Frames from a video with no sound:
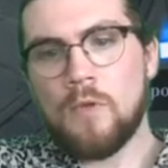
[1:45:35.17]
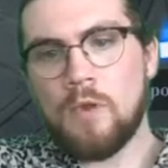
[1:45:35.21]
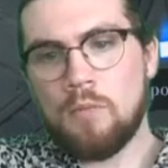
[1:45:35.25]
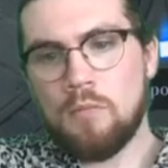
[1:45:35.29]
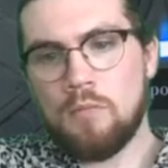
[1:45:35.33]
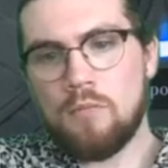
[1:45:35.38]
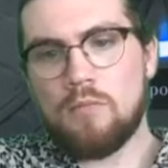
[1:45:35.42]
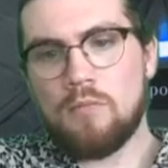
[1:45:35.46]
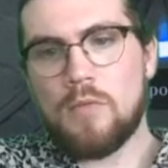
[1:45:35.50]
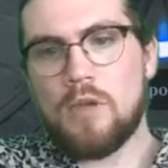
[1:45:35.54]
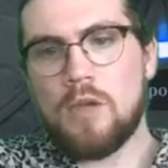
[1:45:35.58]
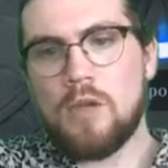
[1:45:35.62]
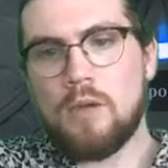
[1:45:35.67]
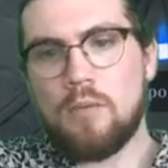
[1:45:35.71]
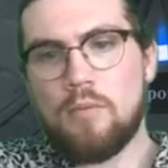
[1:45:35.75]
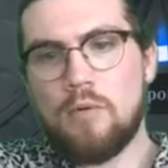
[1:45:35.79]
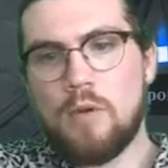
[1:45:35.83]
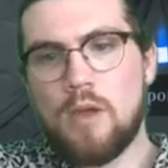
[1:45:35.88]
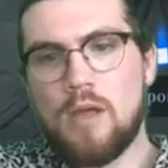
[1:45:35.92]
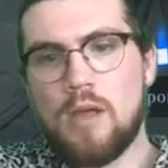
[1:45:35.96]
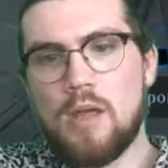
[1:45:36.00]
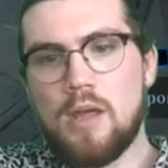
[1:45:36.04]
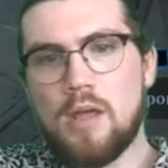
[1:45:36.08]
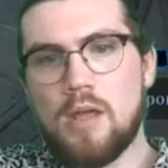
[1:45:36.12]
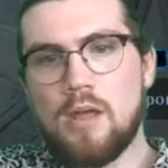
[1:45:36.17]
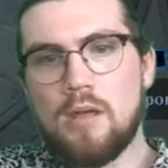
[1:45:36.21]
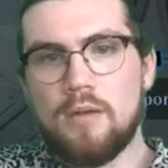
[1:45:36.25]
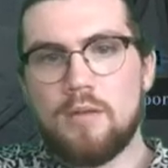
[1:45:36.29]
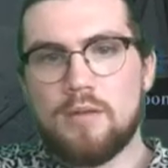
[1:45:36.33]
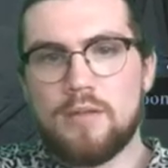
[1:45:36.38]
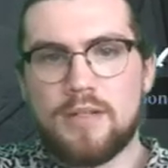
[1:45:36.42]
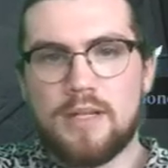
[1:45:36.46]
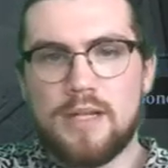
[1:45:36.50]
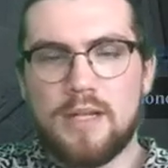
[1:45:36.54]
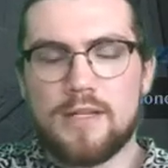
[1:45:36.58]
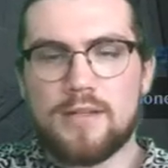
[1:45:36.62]
Yeah,
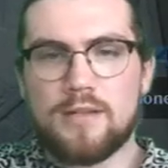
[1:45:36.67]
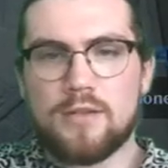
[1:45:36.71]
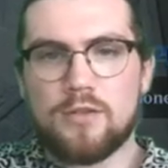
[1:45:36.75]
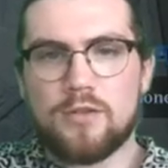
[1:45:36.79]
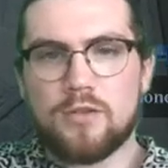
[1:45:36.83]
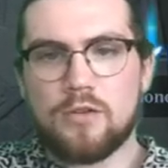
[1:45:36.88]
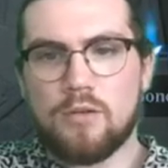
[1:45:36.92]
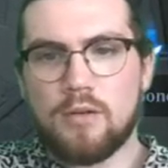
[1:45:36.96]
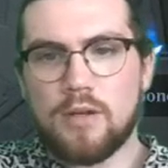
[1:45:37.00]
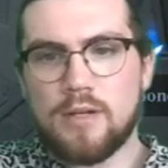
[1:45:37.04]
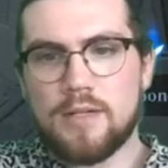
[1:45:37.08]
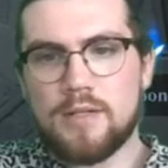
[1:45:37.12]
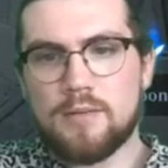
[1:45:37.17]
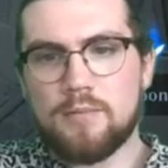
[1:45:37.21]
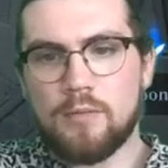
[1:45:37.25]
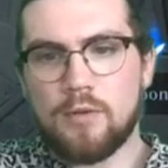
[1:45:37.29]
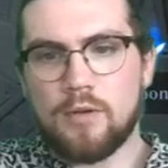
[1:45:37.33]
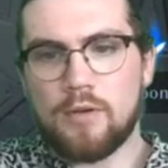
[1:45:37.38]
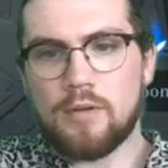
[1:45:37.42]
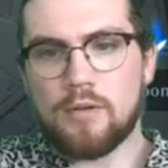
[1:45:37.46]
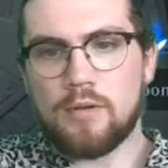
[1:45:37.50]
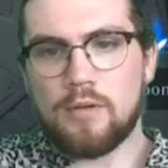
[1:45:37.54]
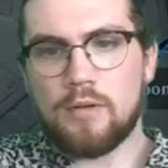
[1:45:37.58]
decent choice, but